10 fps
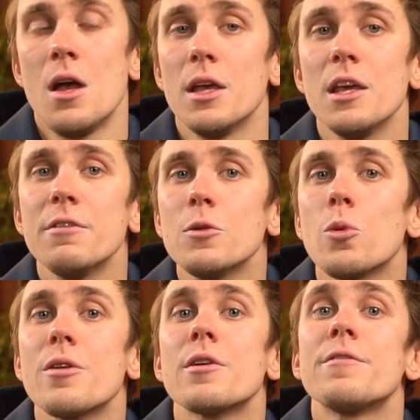Even
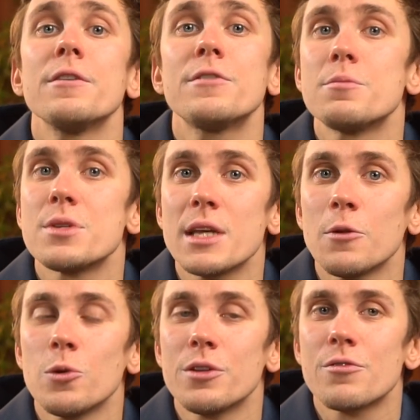with a
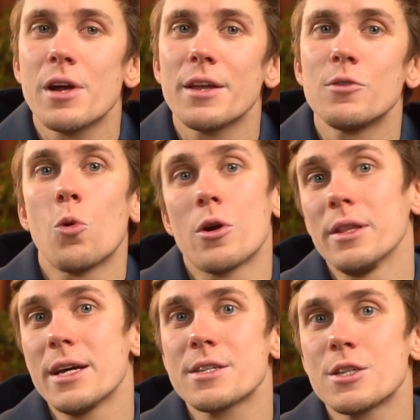50% win rate or
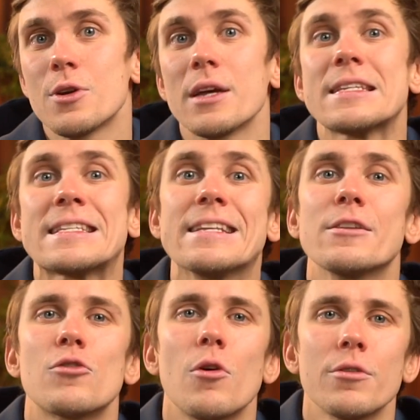less, you can still
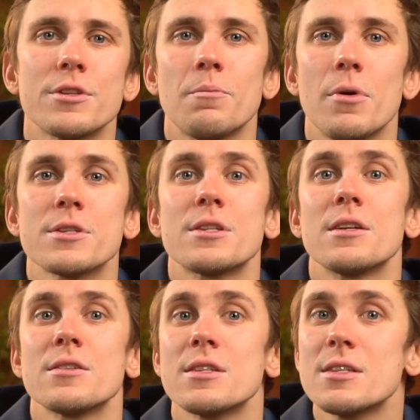grow your deposit
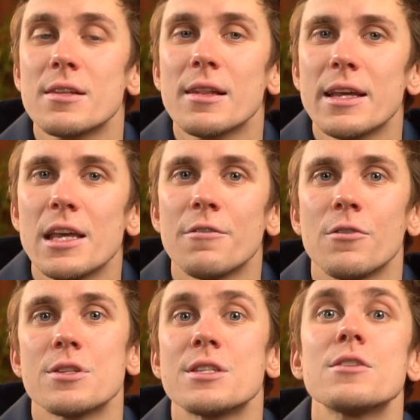consistently if
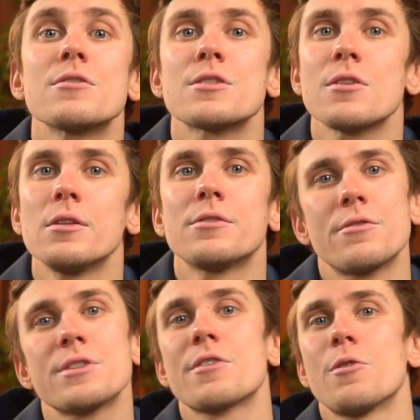you stick to solid
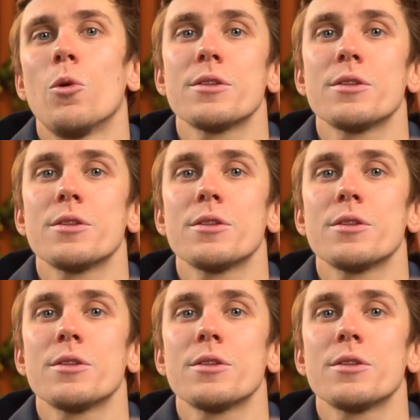risk-reward